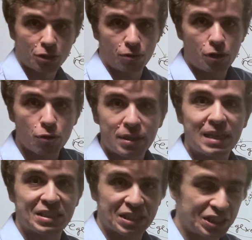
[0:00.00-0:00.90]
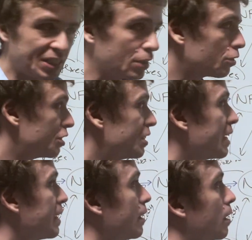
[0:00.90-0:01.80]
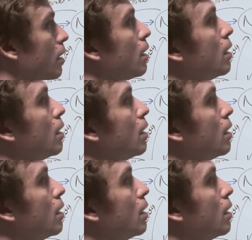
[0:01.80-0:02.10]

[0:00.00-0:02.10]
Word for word: So note that it's a single state here.